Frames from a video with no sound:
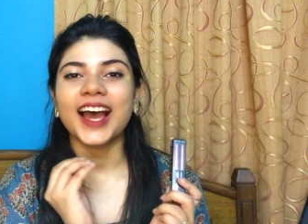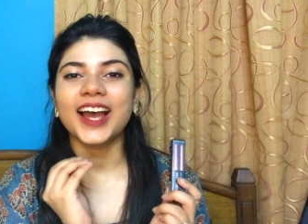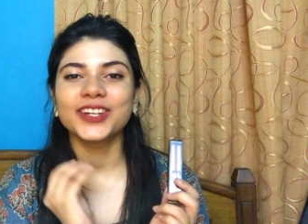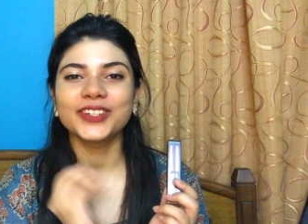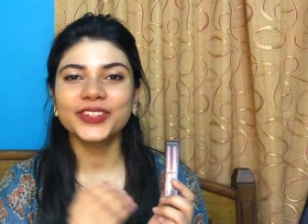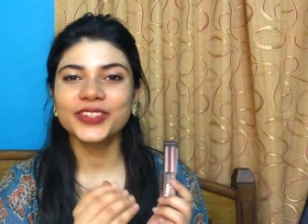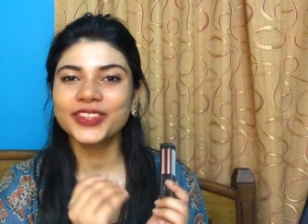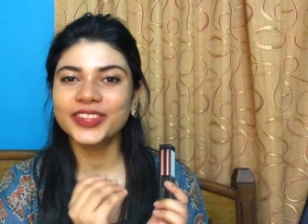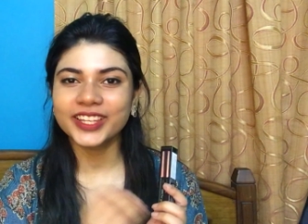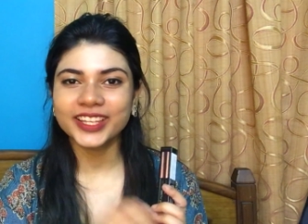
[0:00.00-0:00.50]
I
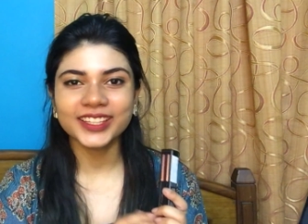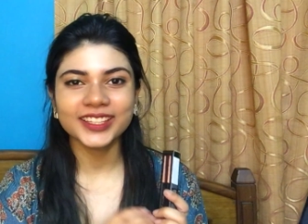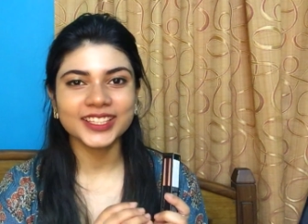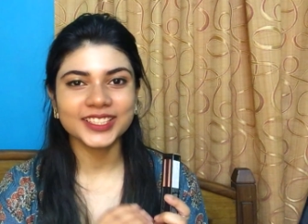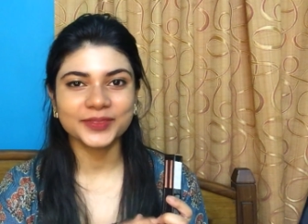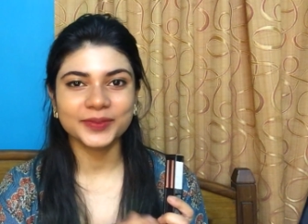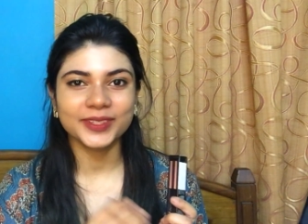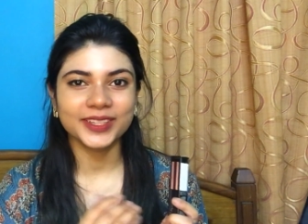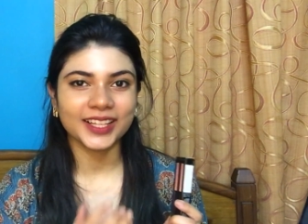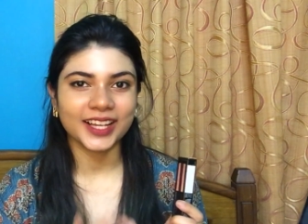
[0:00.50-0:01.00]
don't think
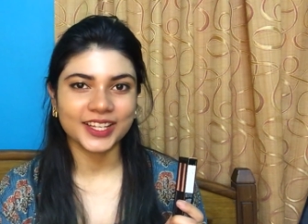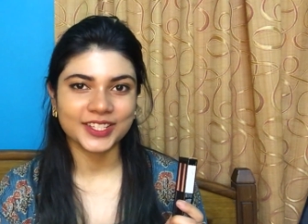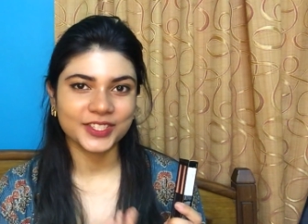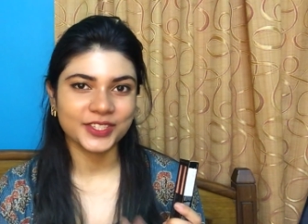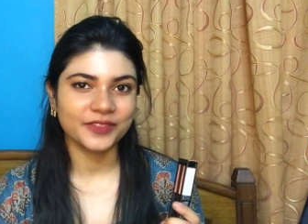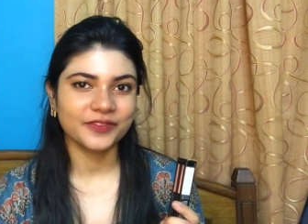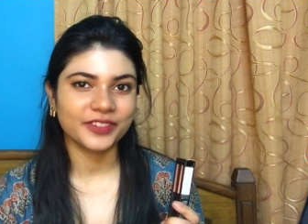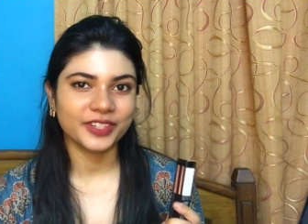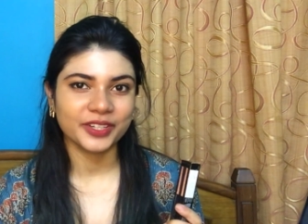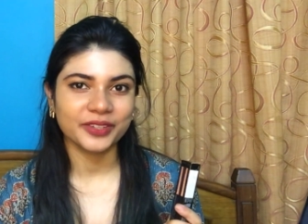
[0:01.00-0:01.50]
this will last
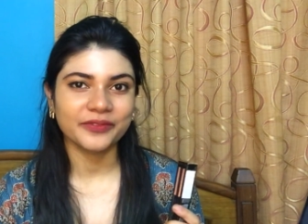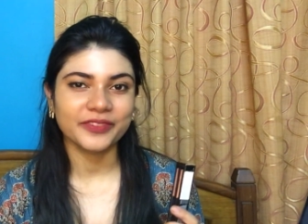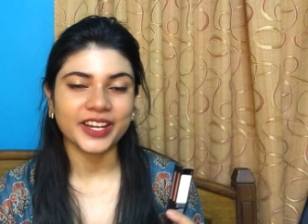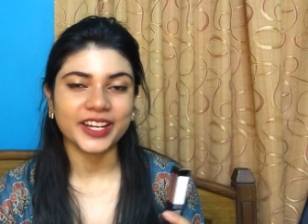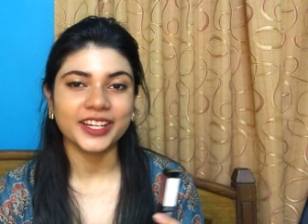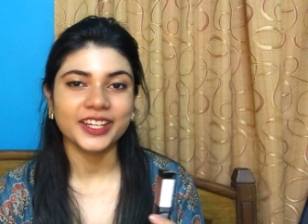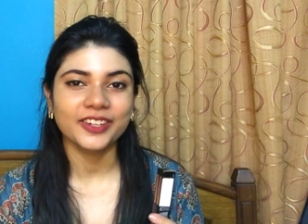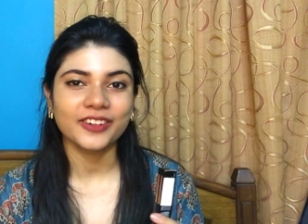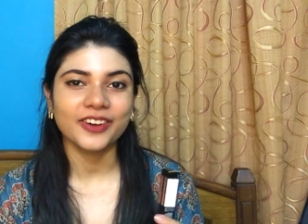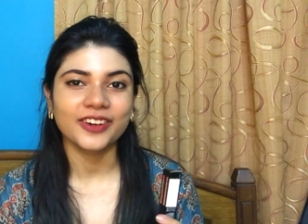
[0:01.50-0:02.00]
you for a
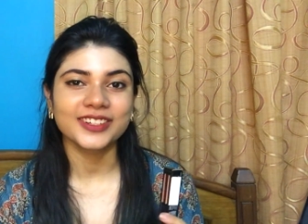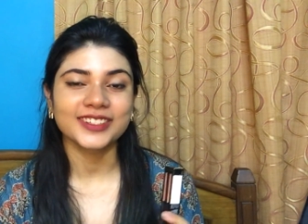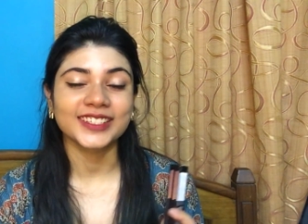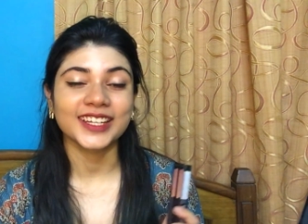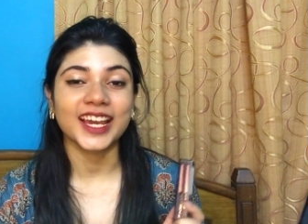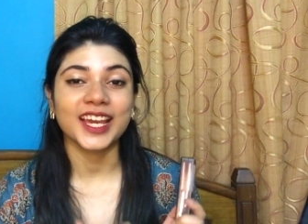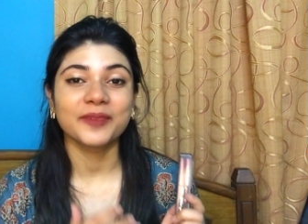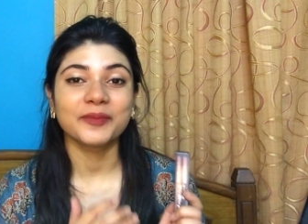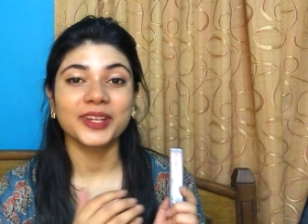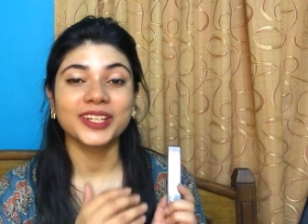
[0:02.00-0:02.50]
very long
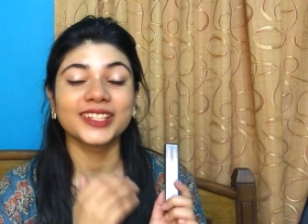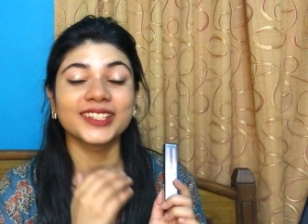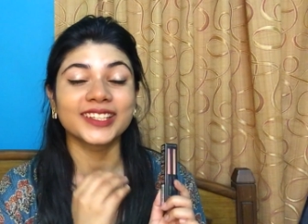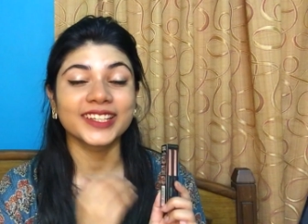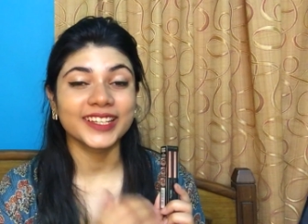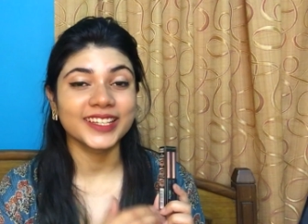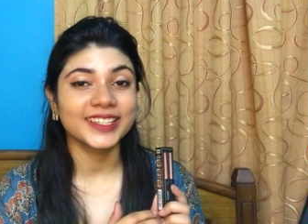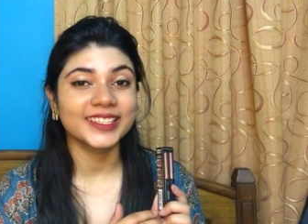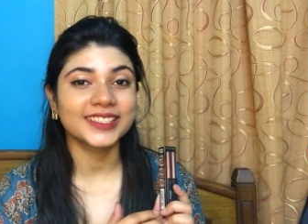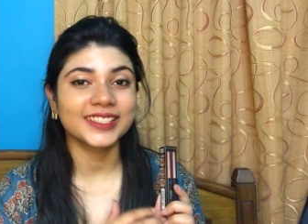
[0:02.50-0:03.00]
time and
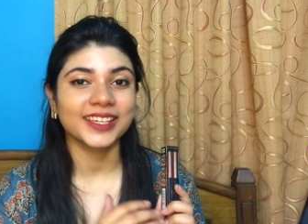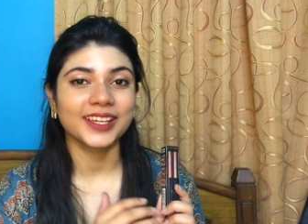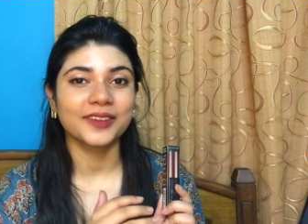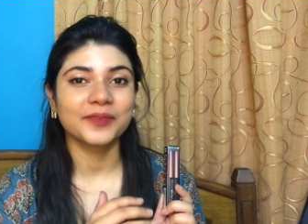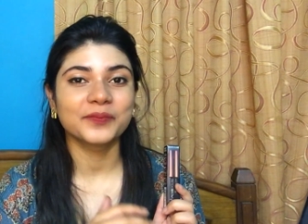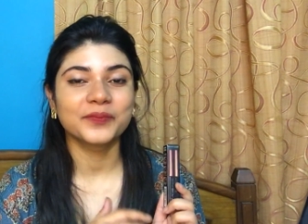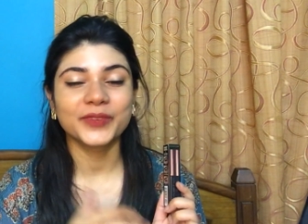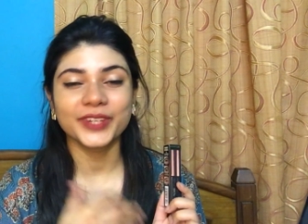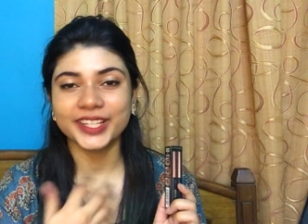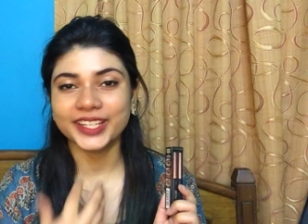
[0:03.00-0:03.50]
it is
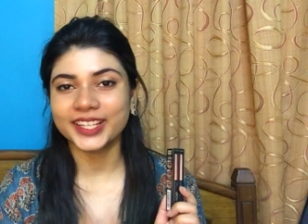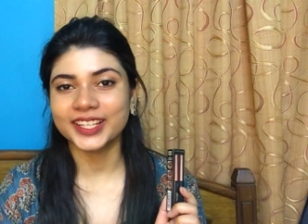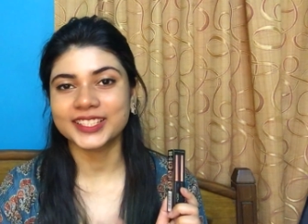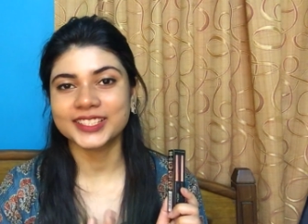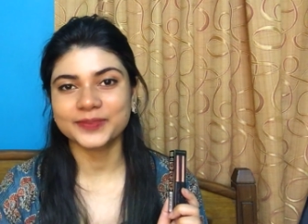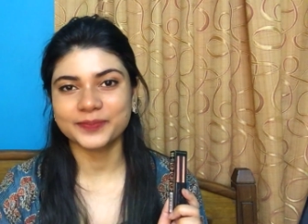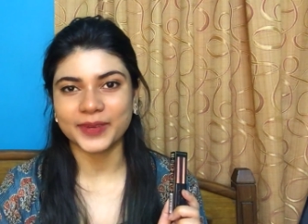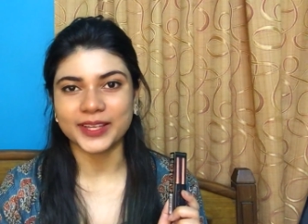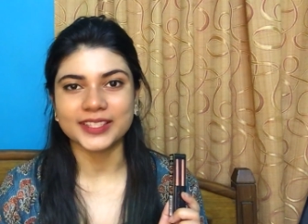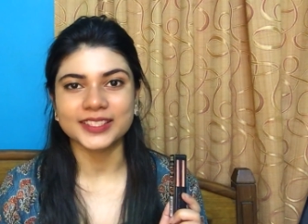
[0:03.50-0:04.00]
pretty
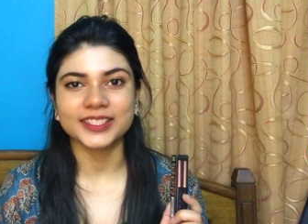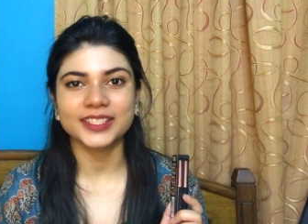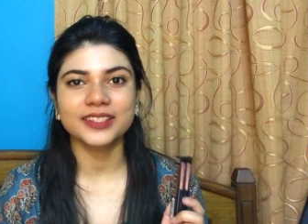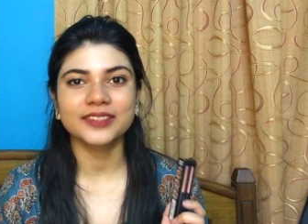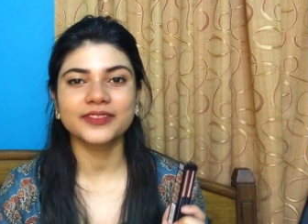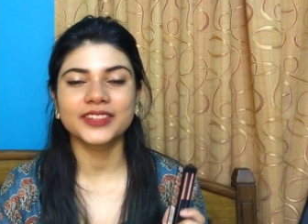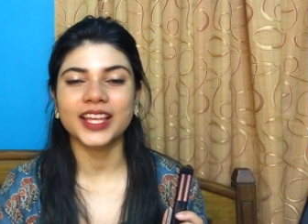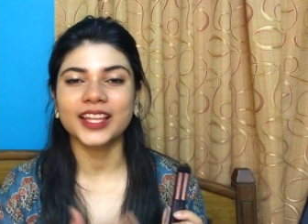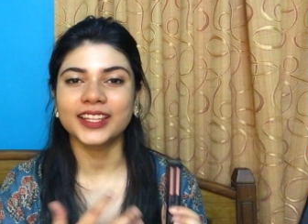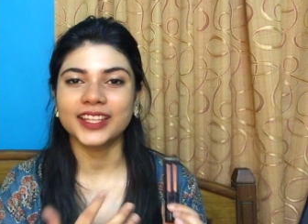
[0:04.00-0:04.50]

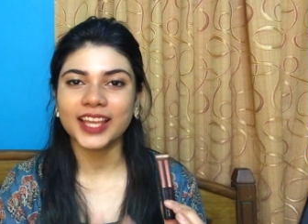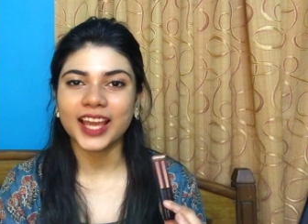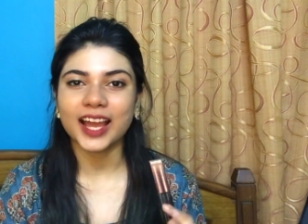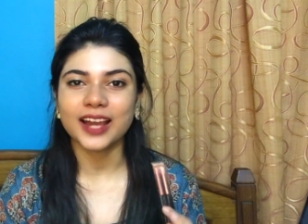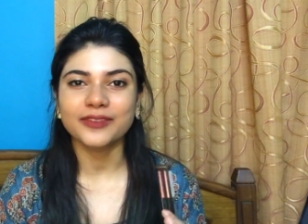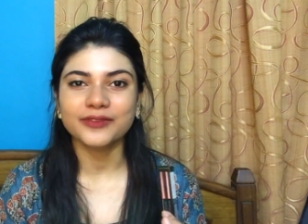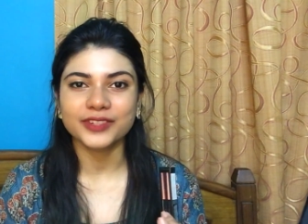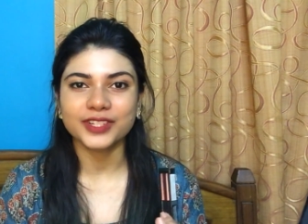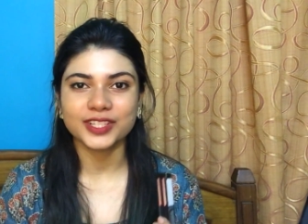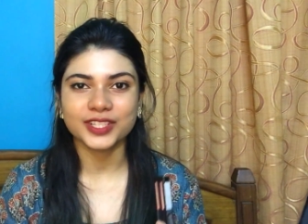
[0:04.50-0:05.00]
expensive than the
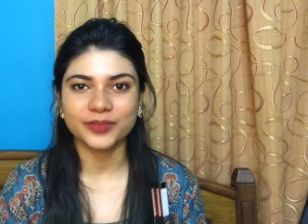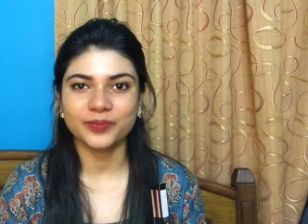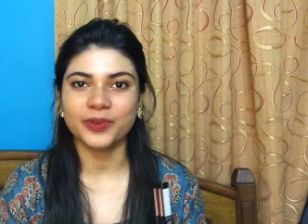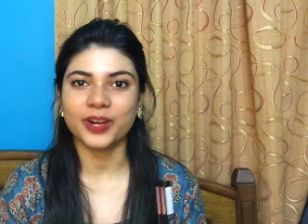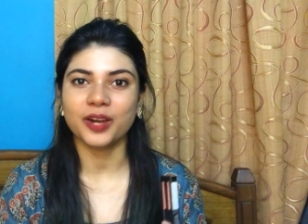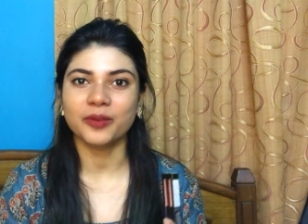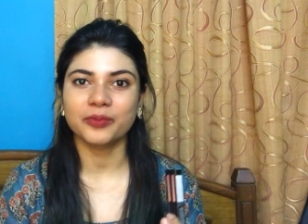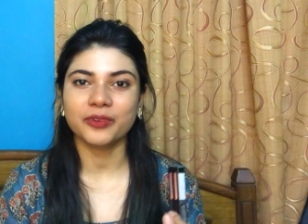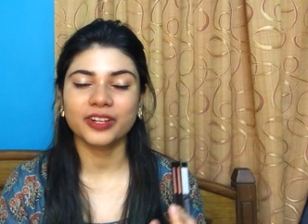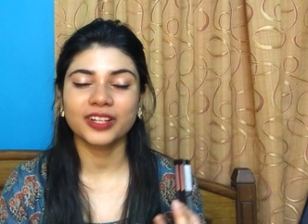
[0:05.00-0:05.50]
average
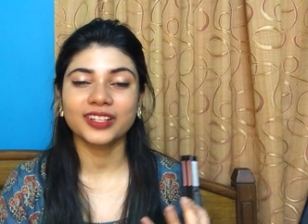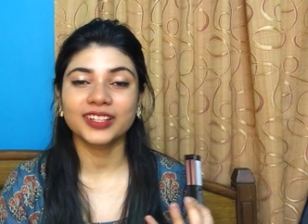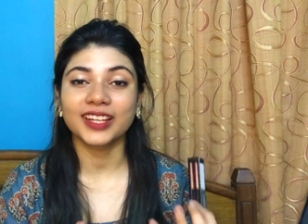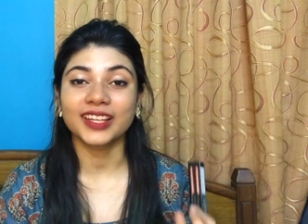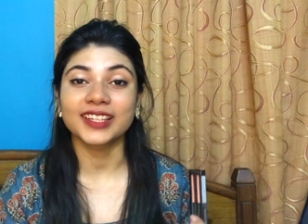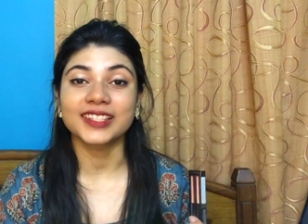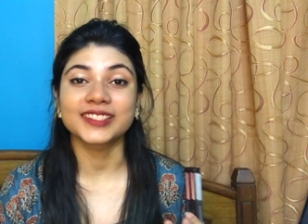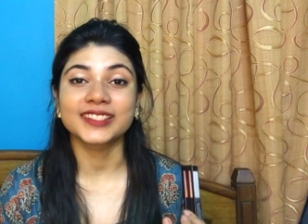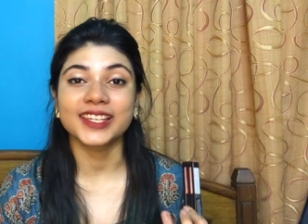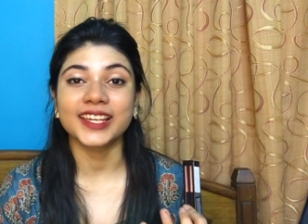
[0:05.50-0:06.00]
brow powder
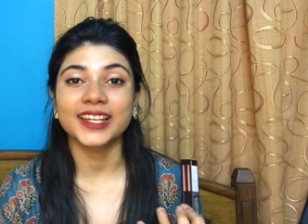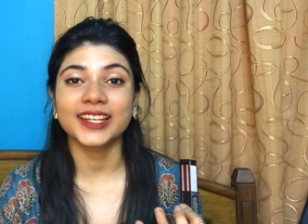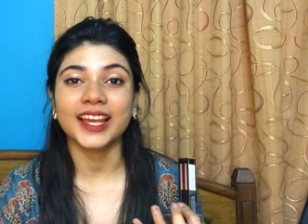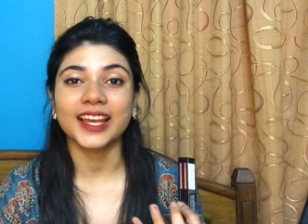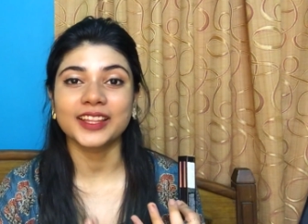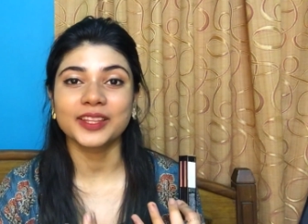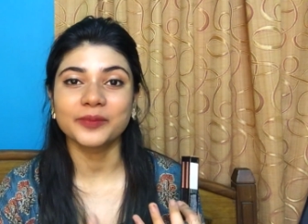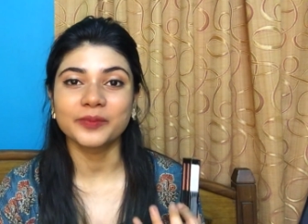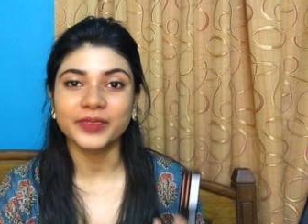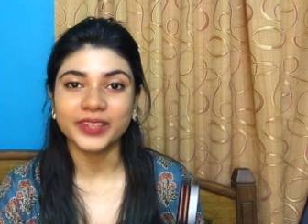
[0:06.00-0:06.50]
like I said
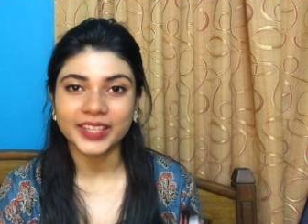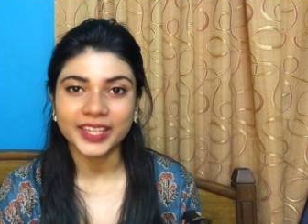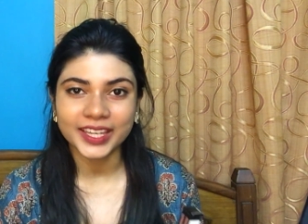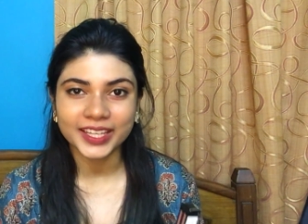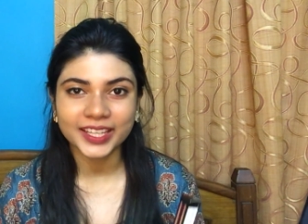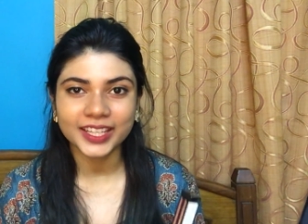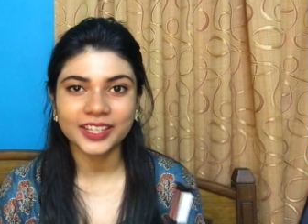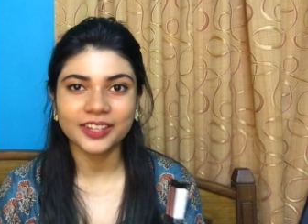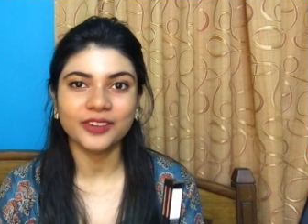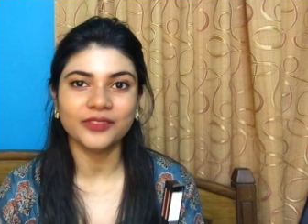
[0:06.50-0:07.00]
at the
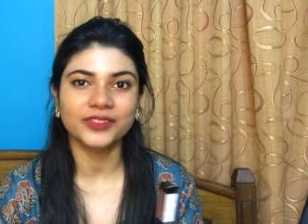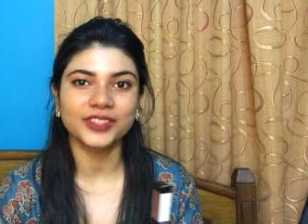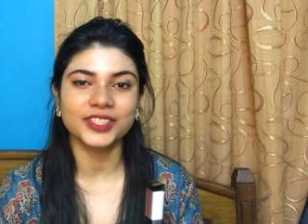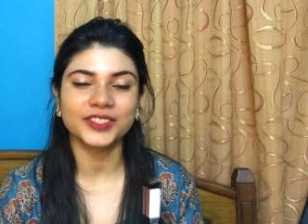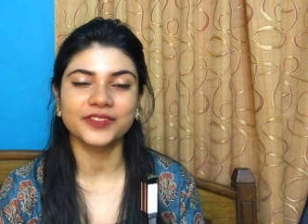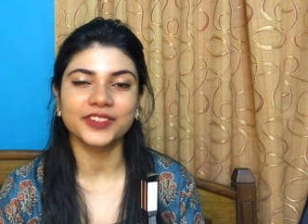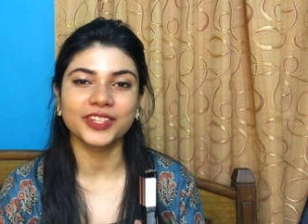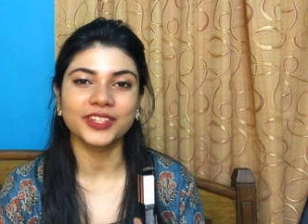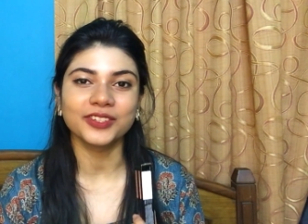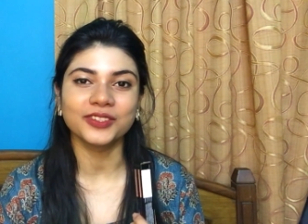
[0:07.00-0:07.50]
beginning of
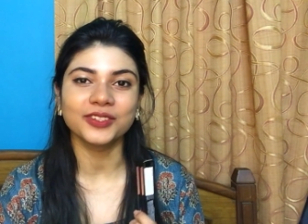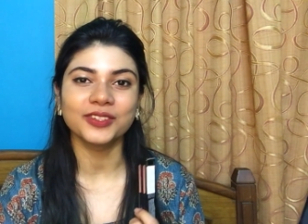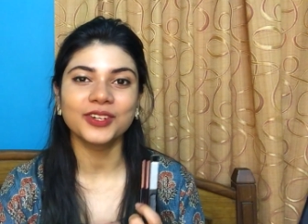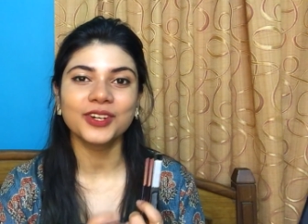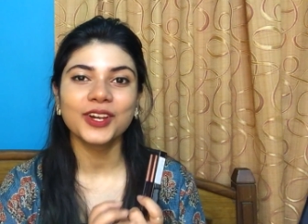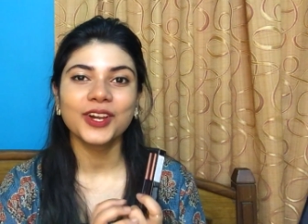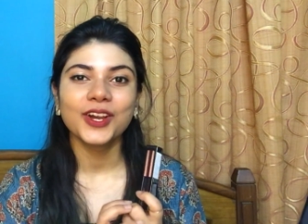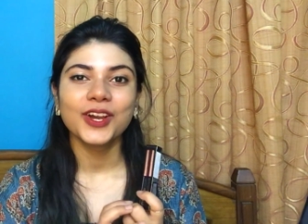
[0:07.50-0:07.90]
this video